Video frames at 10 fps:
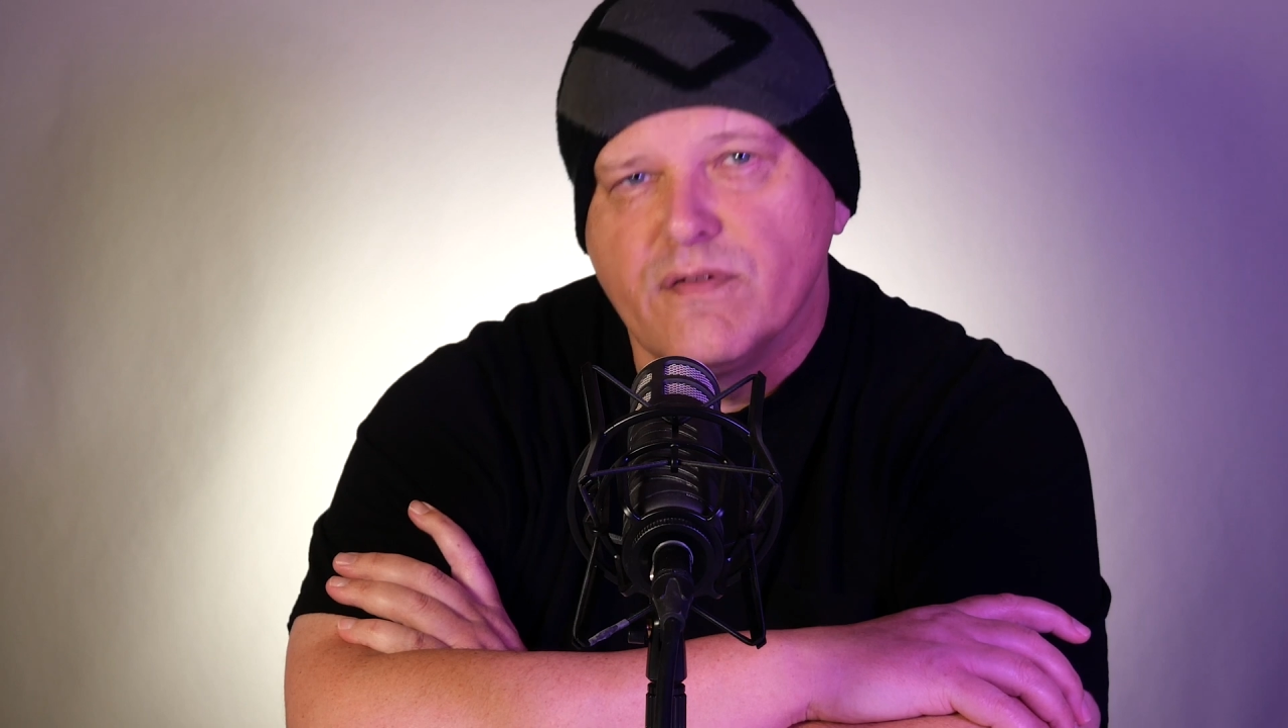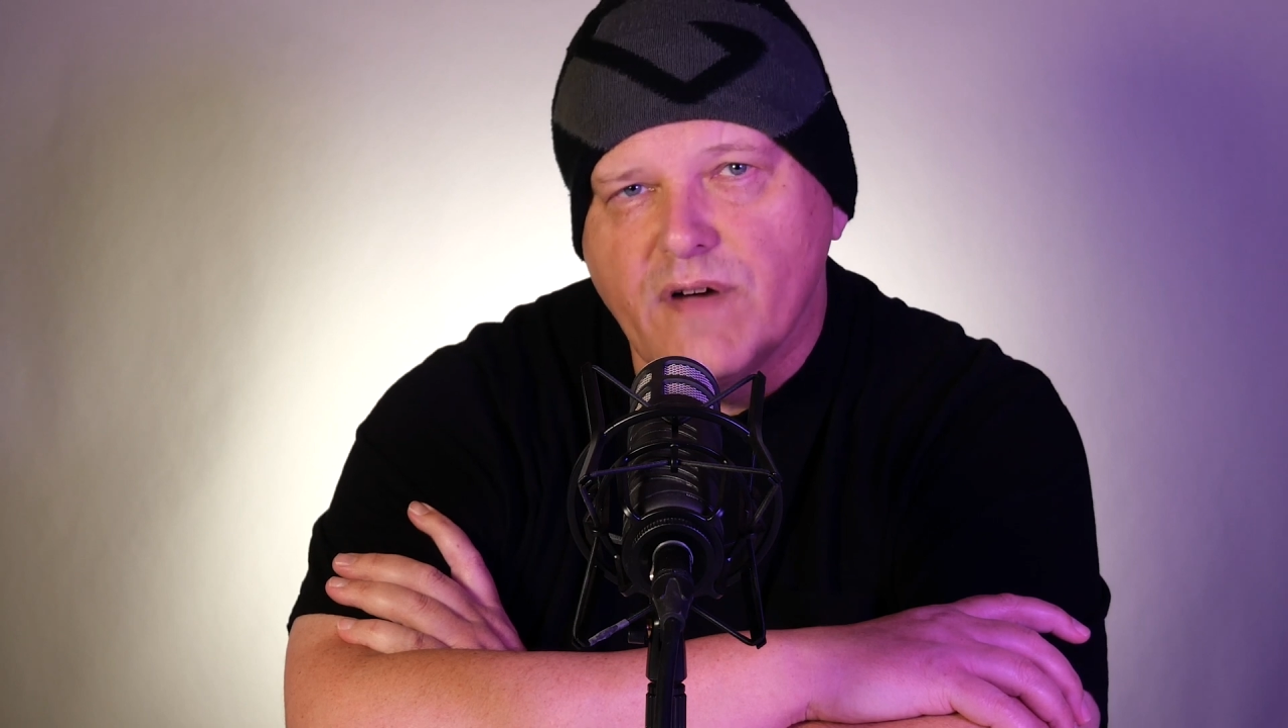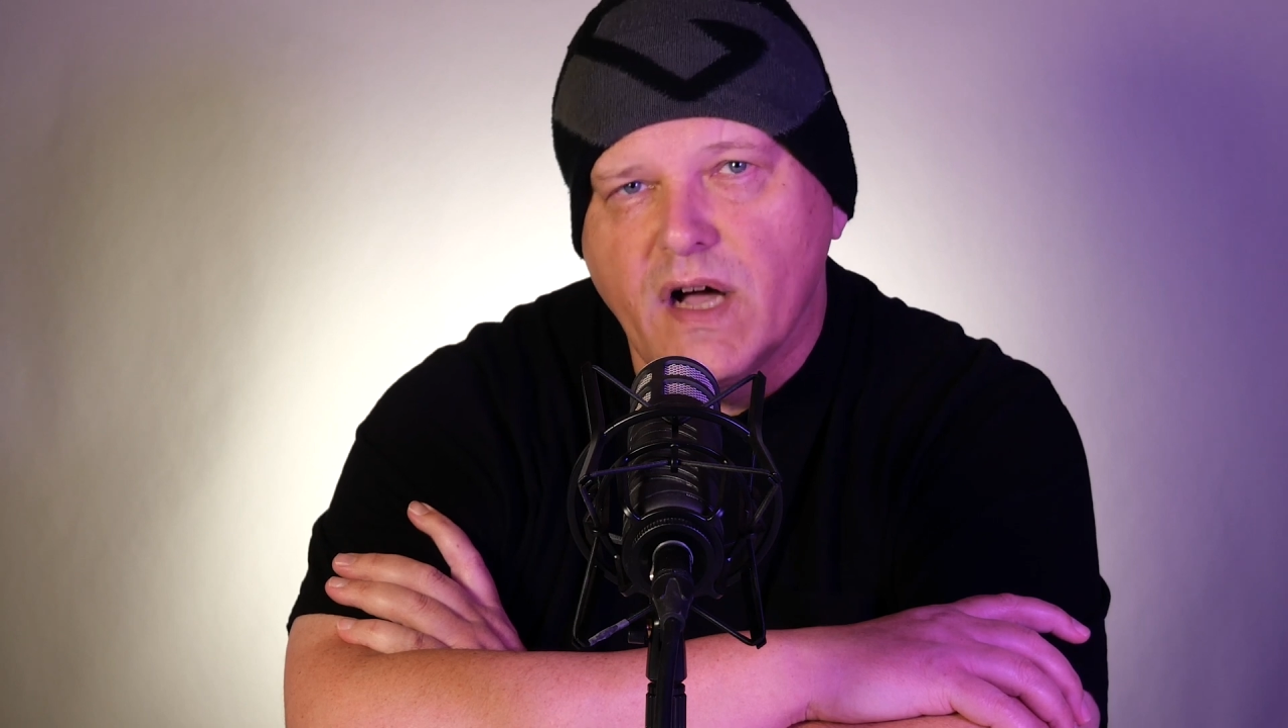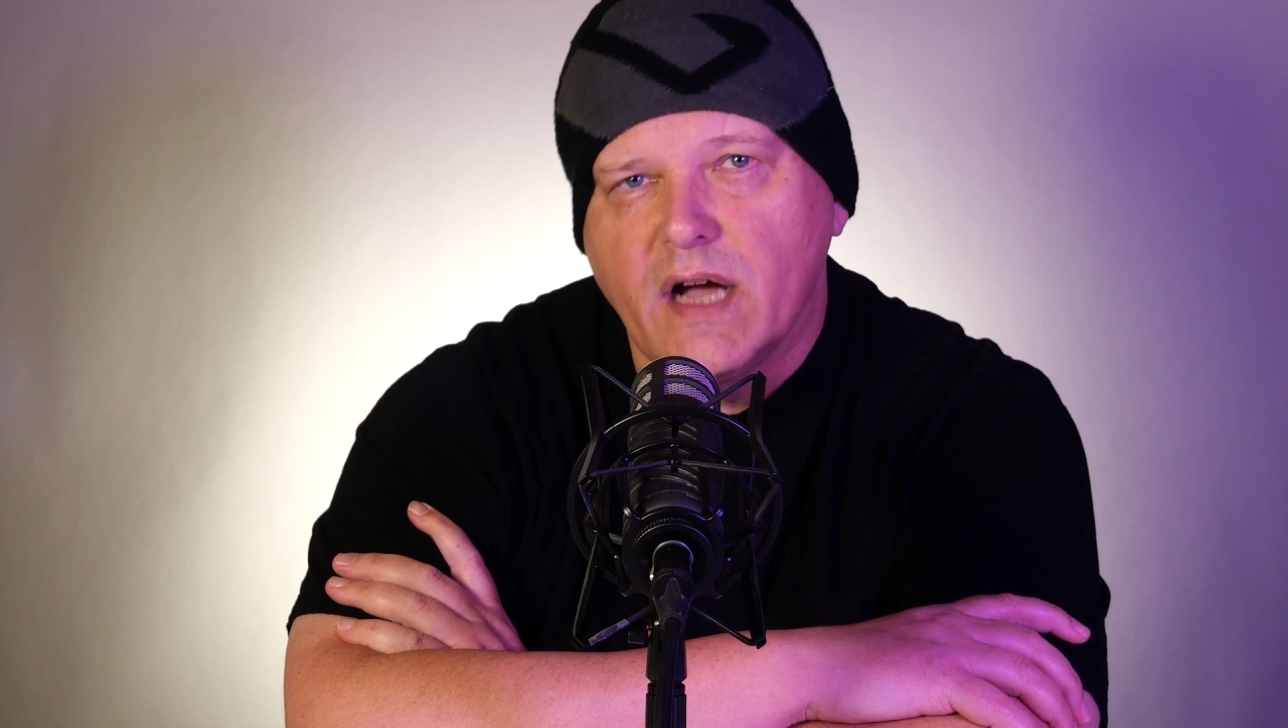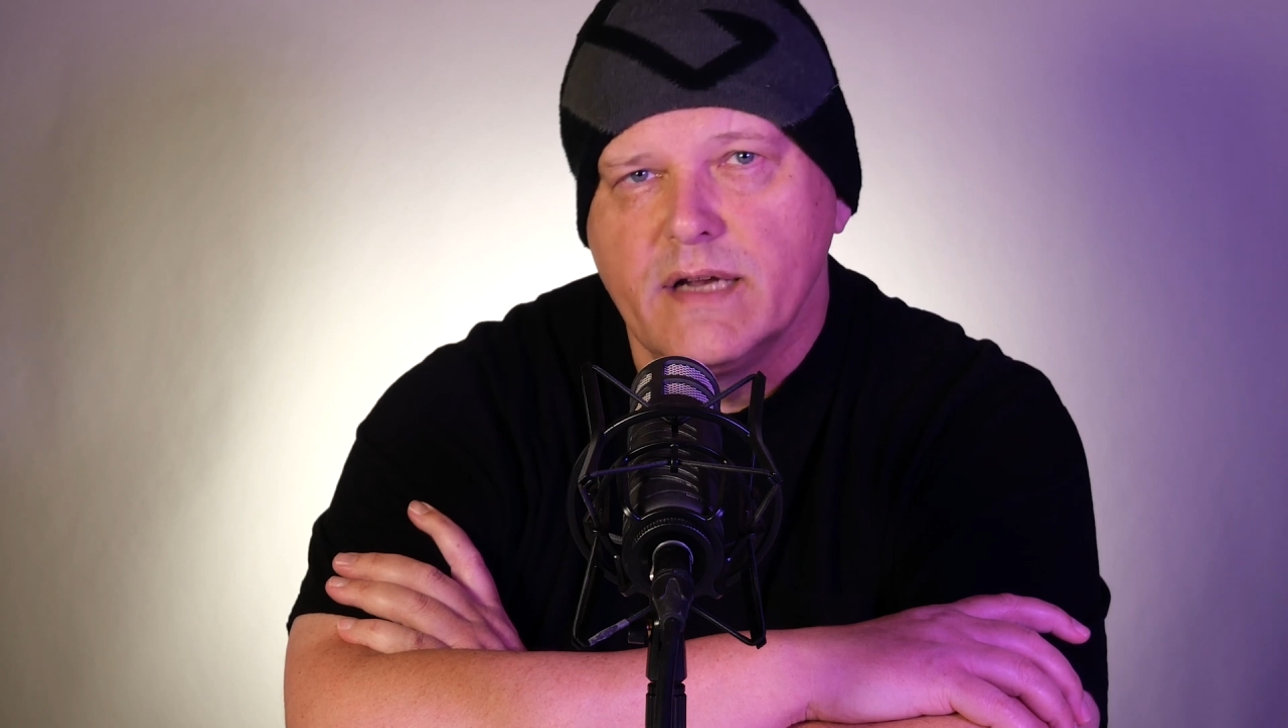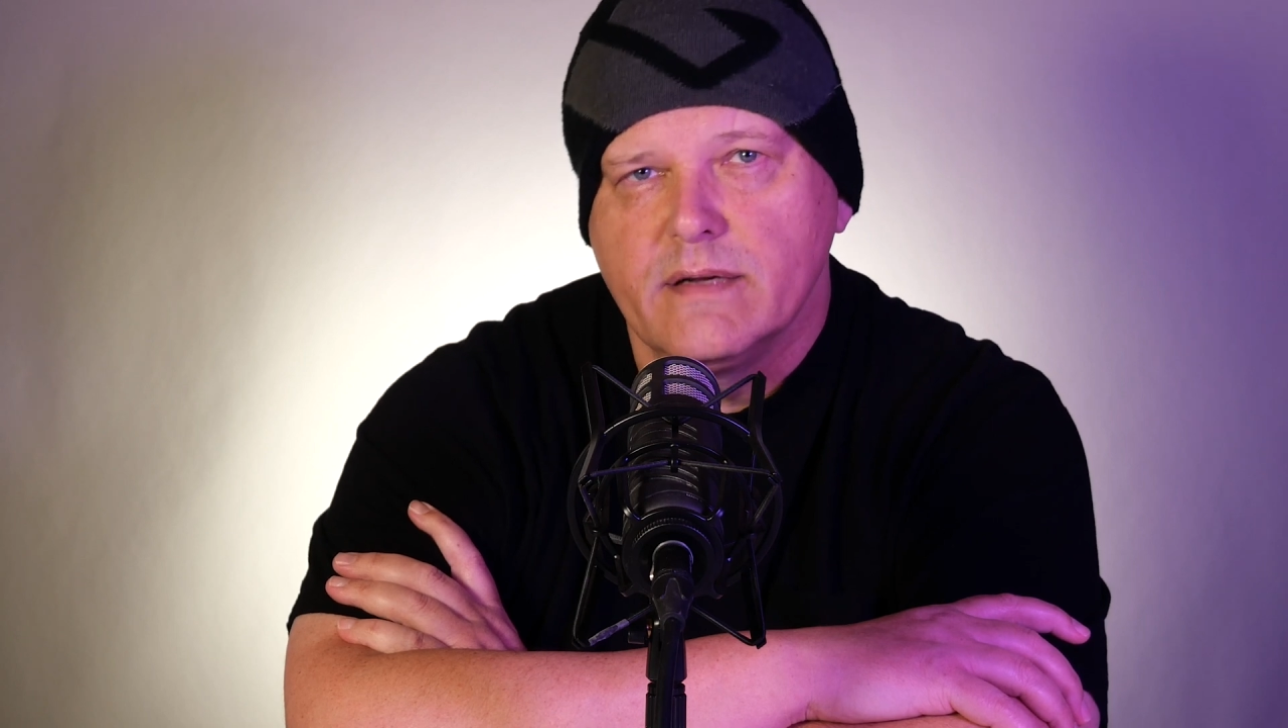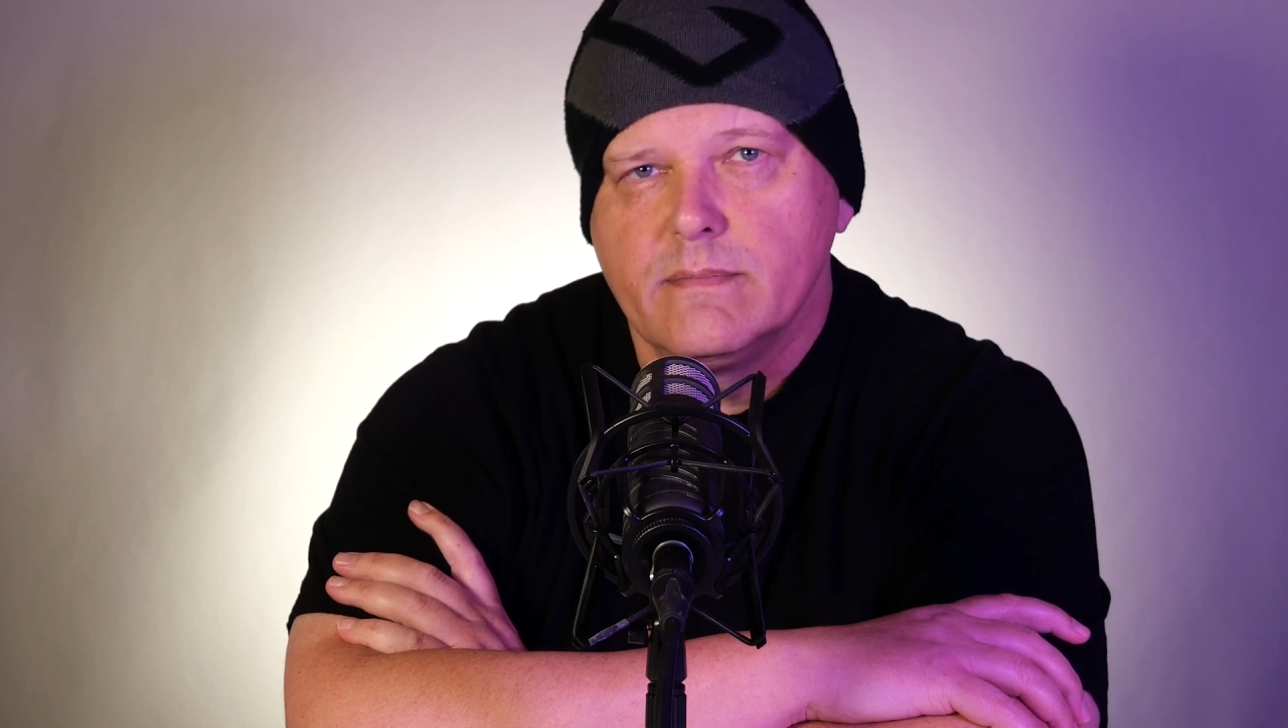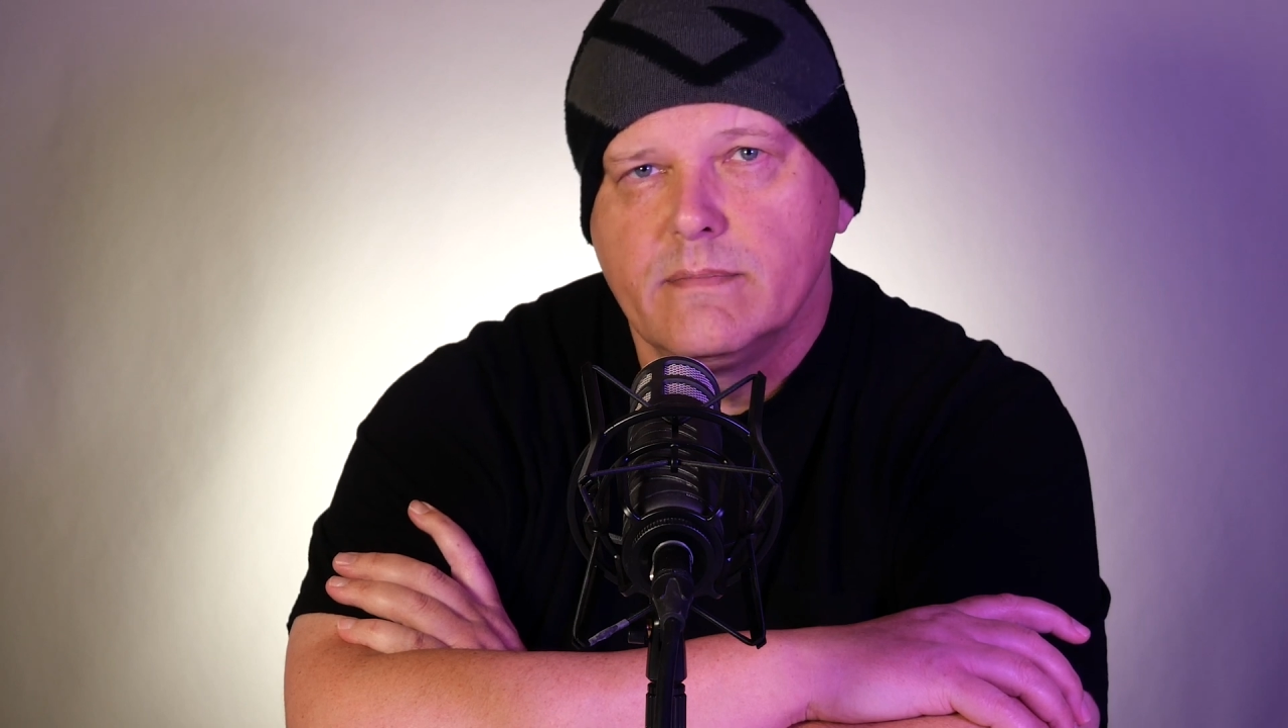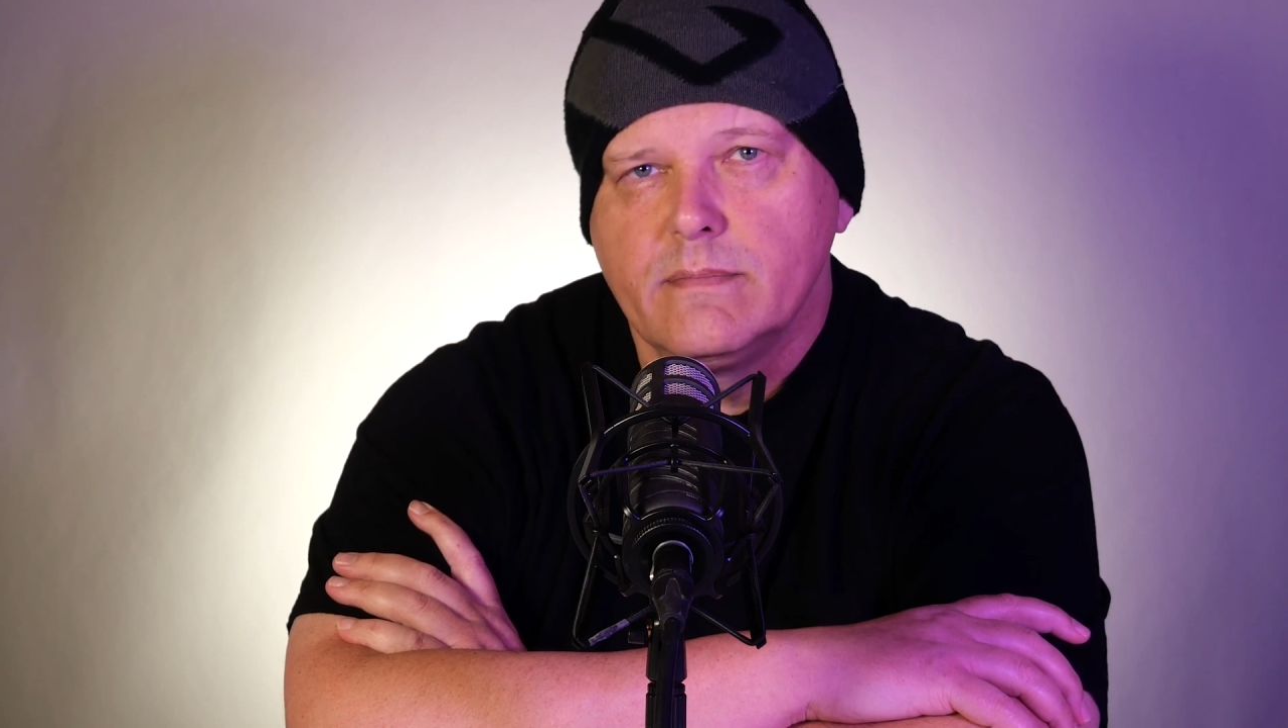defined